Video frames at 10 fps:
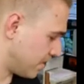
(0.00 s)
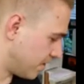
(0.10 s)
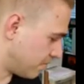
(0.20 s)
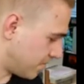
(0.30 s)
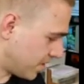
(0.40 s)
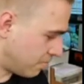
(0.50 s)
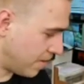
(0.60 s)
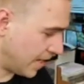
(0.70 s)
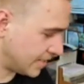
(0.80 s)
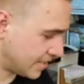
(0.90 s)
of the
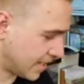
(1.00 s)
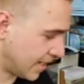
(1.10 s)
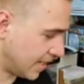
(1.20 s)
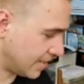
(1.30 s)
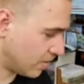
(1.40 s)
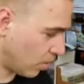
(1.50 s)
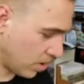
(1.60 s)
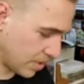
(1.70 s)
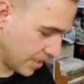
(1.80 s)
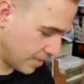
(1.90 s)
best cut
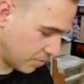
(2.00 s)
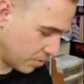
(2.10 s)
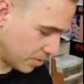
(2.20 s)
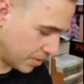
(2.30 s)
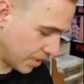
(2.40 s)
quality in the world, you